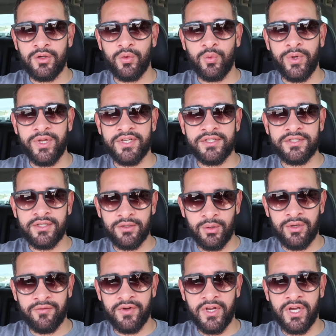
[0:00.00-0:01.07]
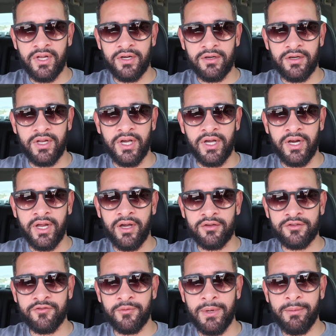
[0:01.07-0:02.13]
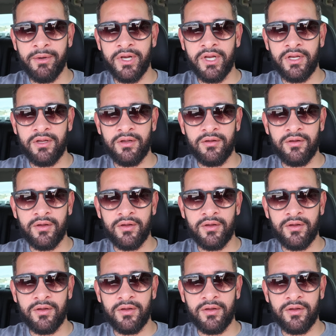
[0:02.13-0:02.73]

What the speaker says: we still have not got a house for my buddy,